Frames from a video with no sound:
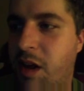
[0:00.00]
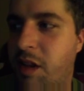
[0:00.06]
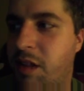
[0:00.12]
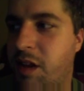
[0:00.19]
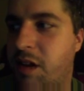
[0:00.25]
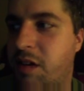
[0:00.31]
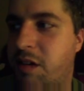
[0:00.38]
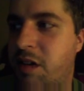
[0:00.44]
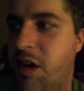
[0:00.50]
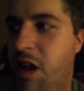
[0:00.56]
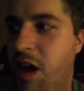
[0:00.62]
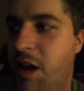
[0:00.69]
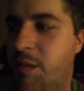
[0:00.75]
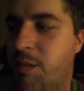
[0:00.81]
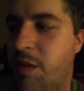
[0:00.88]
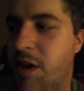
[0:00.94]
anybody
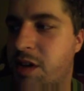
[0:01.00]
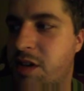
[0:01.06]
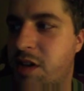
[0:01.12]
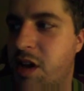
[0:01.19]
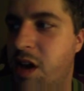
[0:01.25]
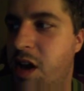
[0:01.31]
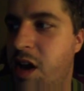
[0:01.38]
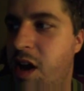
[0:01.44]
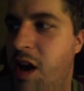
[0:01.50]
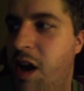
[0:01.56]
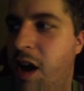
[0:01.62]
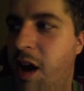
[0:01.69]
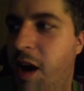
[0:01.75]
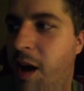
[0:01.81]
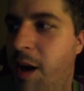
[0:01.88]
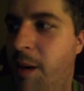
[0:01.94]
on the internet,
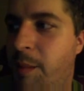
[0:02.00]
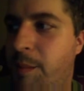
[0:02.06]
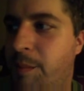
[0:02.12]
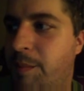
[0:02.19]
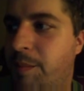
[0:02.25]
but